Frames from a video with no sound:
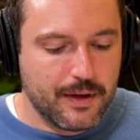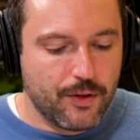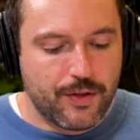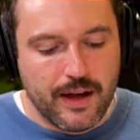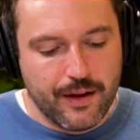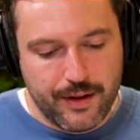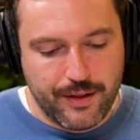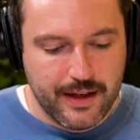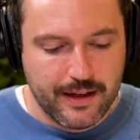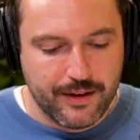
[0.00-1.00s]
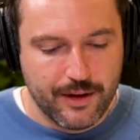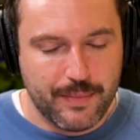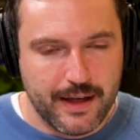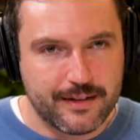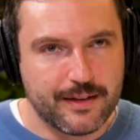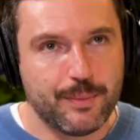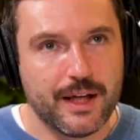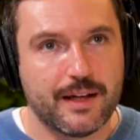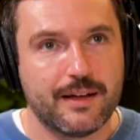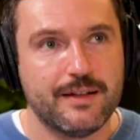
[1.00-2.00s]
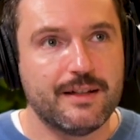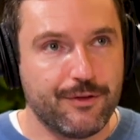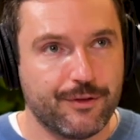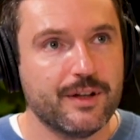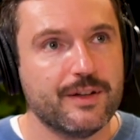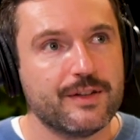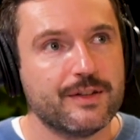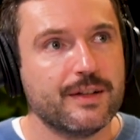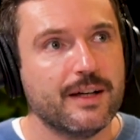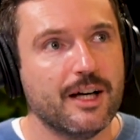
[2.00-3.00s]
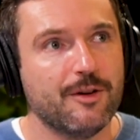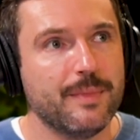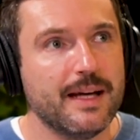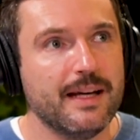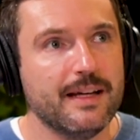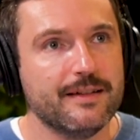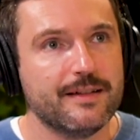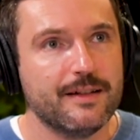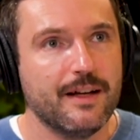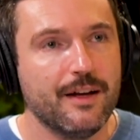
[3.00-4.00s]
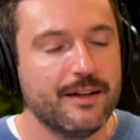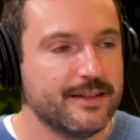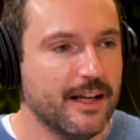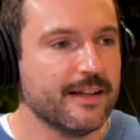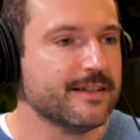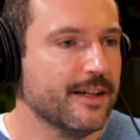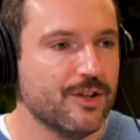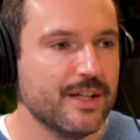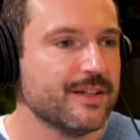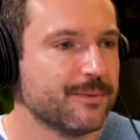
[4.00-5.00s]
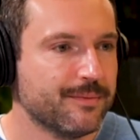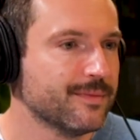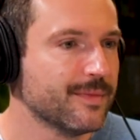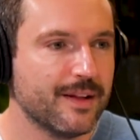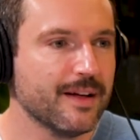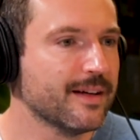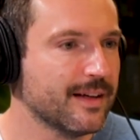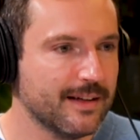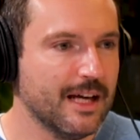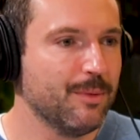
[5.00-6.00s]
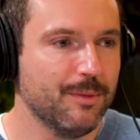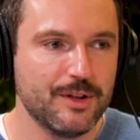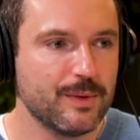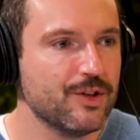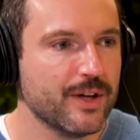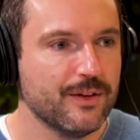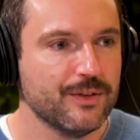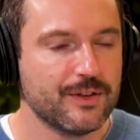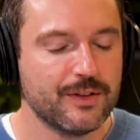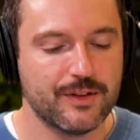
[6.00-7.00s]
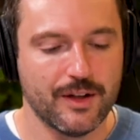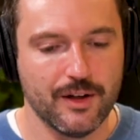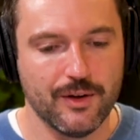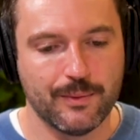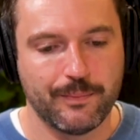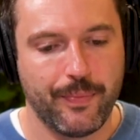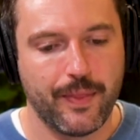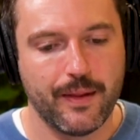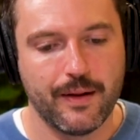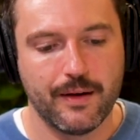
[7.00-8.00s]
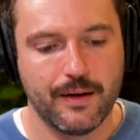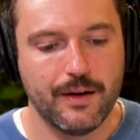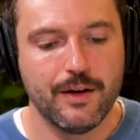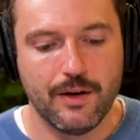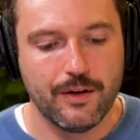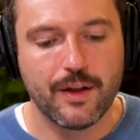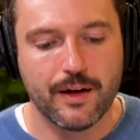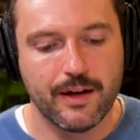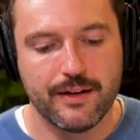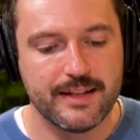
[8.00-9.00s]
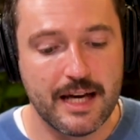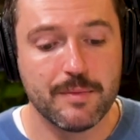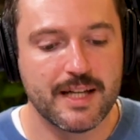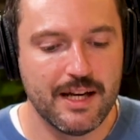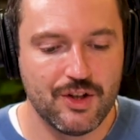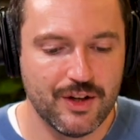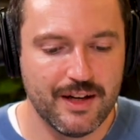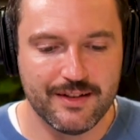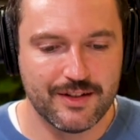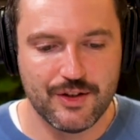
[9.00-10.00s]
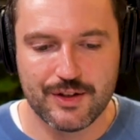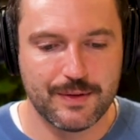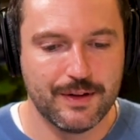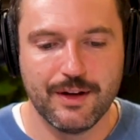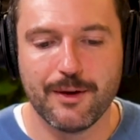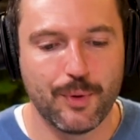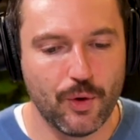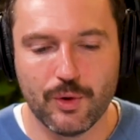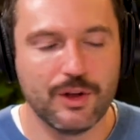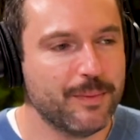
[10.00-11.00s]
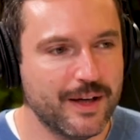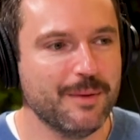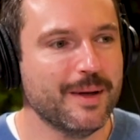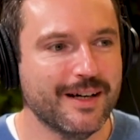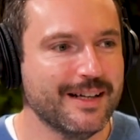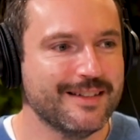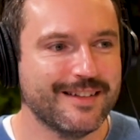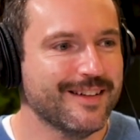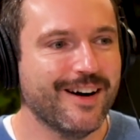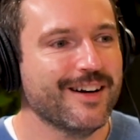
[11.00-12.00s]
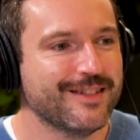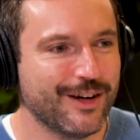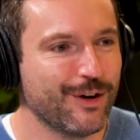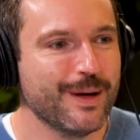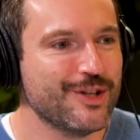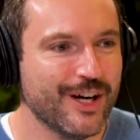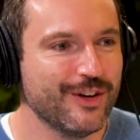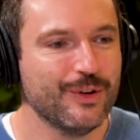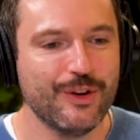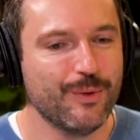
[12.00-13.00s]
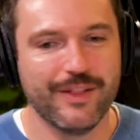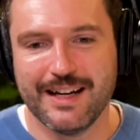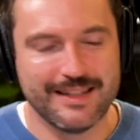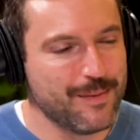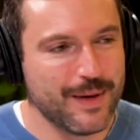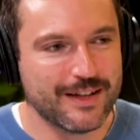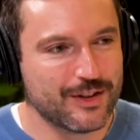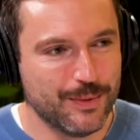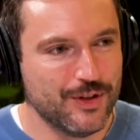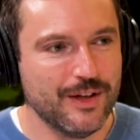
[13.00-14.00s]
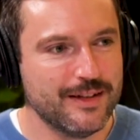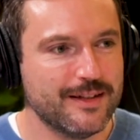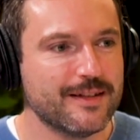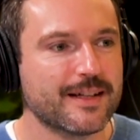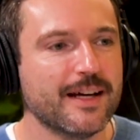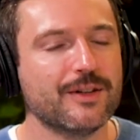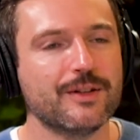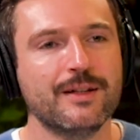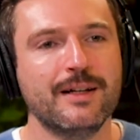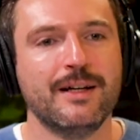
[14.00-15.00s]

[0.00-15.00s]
The other thing that makes a big difference is understanding synergies that happen between channels. So the temptation is to just put all your money behind the highest ROI channel, the one that has the biggest opportunity to scale.